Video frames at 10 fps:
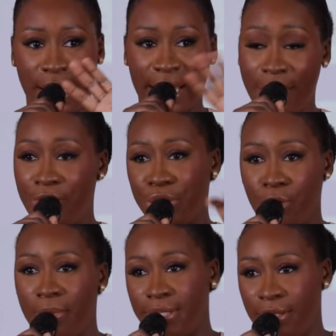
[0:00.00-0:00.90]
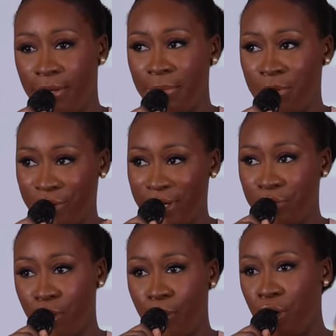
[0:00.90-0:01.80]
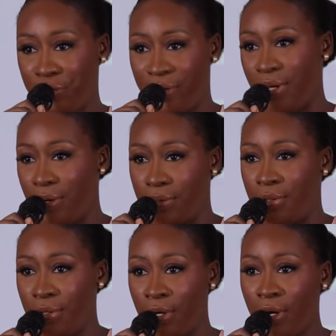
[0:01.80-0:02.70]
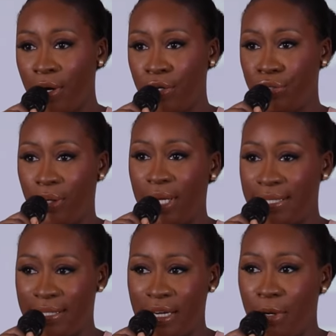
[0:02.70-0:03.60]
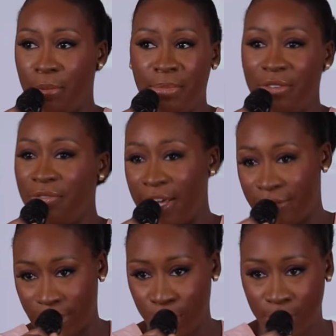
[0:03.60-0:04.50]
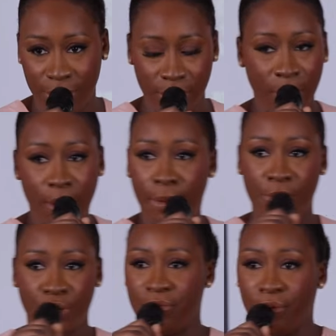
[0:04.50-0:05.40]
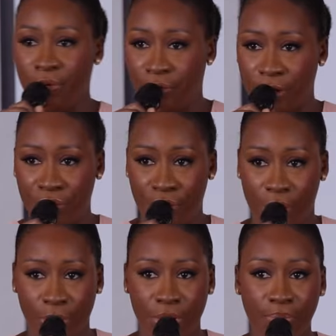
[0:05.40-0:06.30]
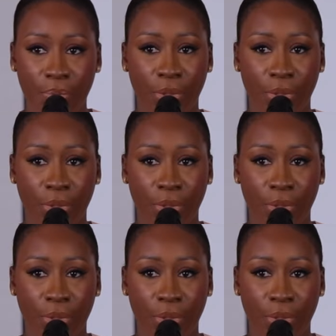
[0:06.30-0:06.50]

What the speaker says: like average numbers here. Maybe they're trying to drop $100,000 in about maybe five startups, maybe just for the first round,